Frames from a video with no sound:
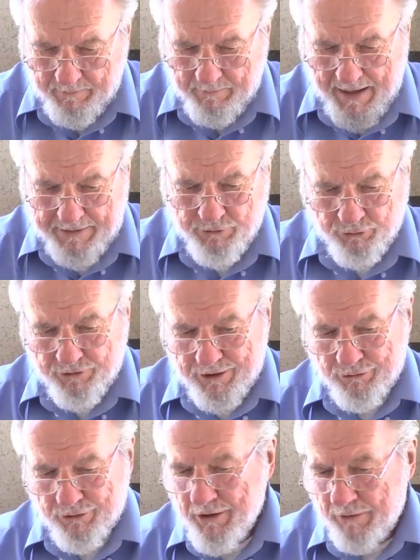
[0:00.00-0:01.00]

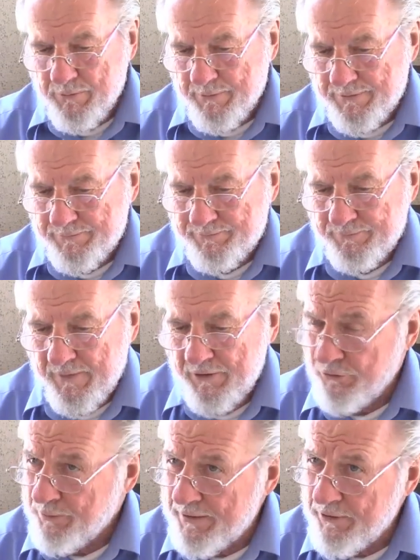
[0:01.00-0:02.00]
Majesty's government
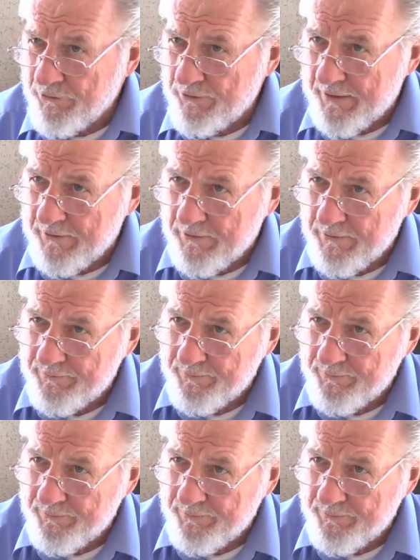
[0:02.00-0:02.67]
is being threatened.